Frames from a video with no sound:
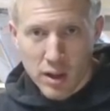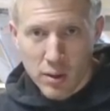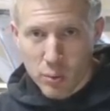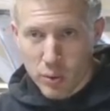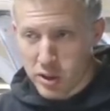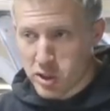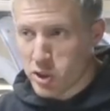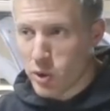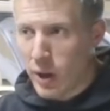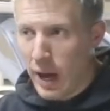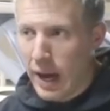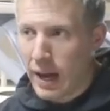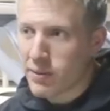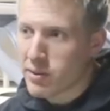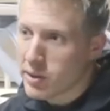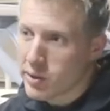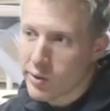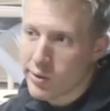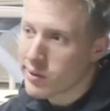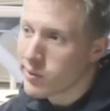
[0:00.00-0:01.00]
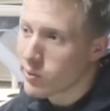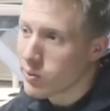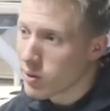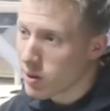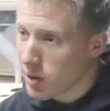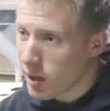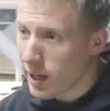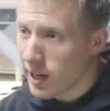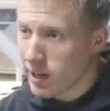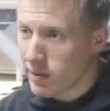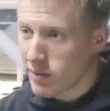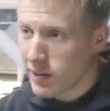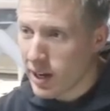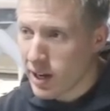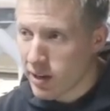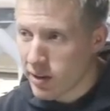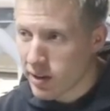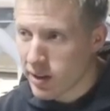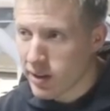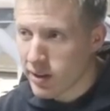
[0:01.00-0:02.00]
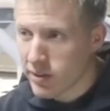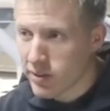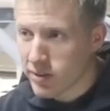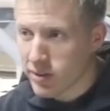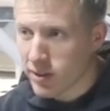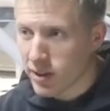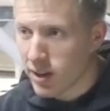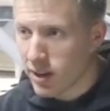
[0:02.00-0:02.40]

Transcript: which you have to use for a lot of areas.